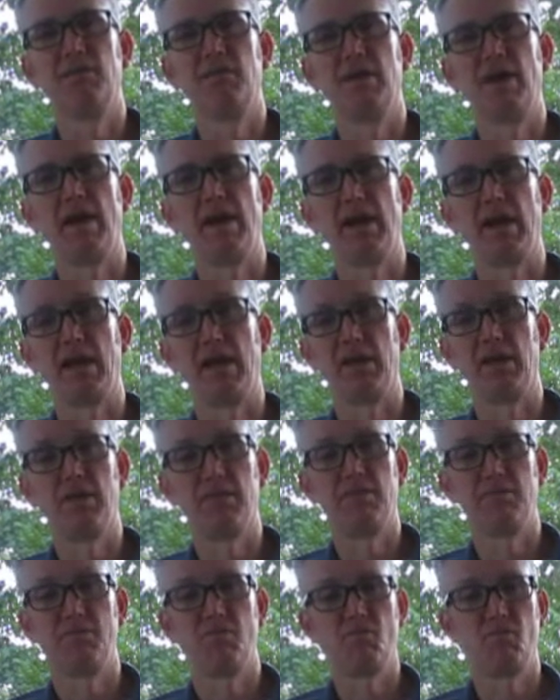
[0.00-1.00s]

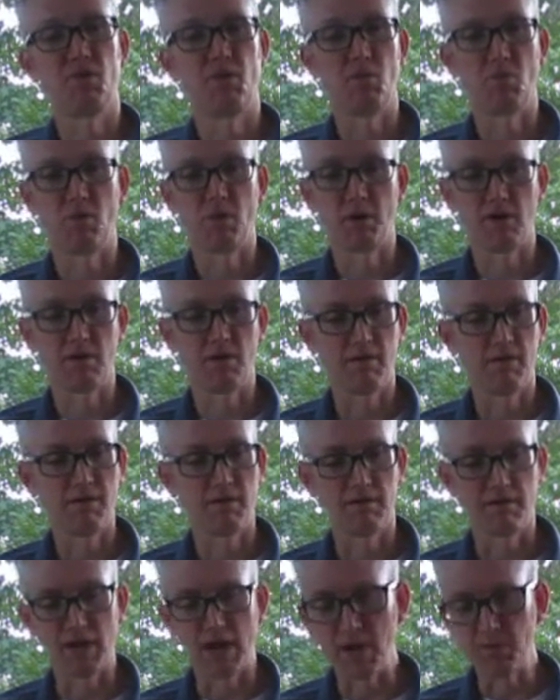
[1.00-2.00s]
and there were a
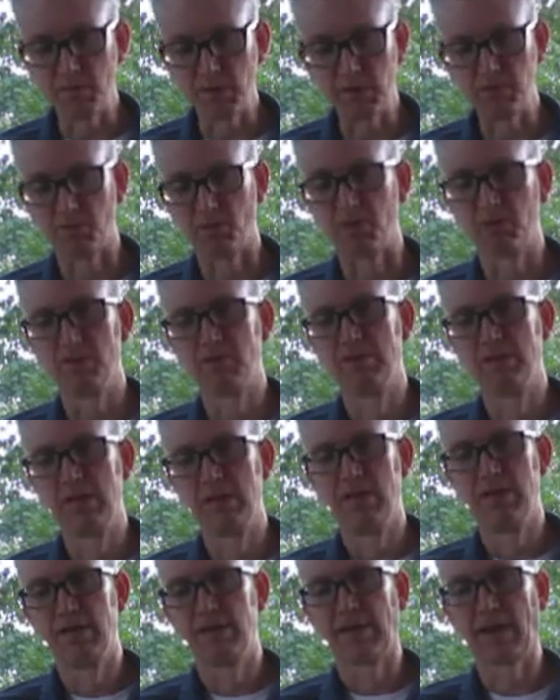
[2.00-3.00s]
lot of people
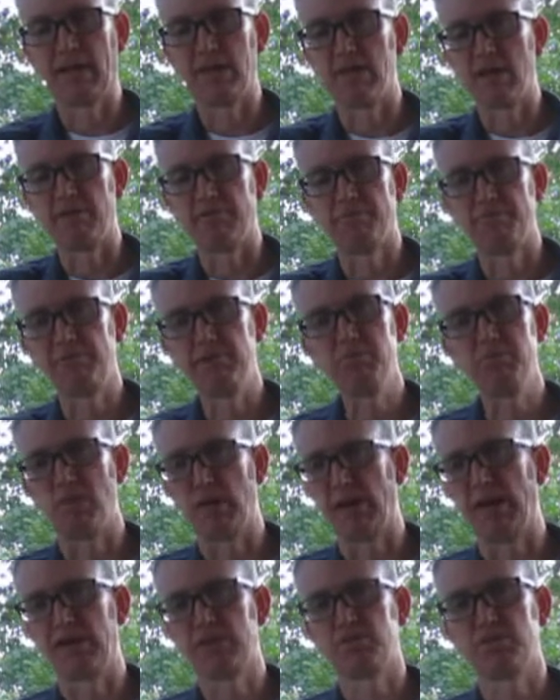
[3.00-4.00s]
Okay, a lot of free
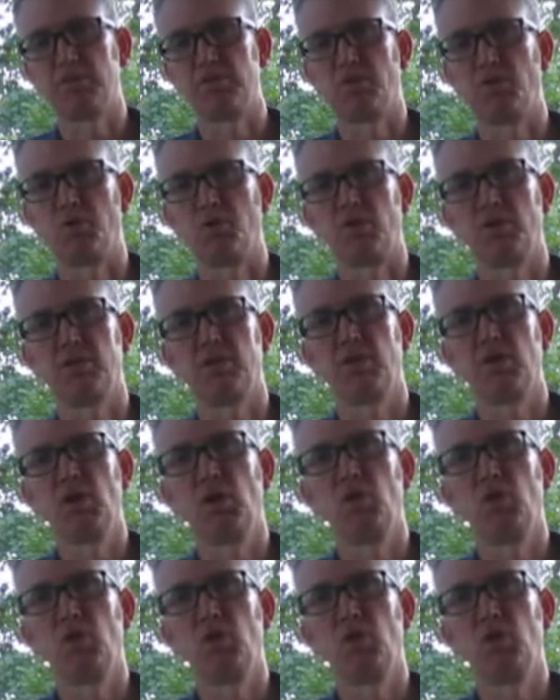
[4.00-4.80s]
blacks in the North